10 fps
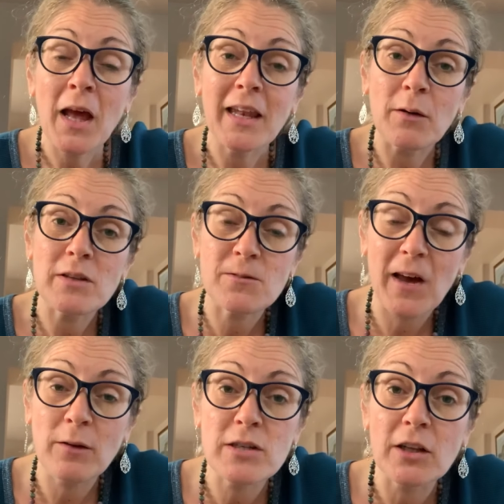Now it's
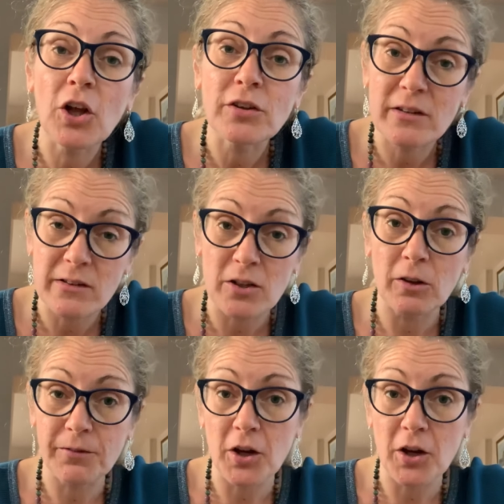found in lots of sulfur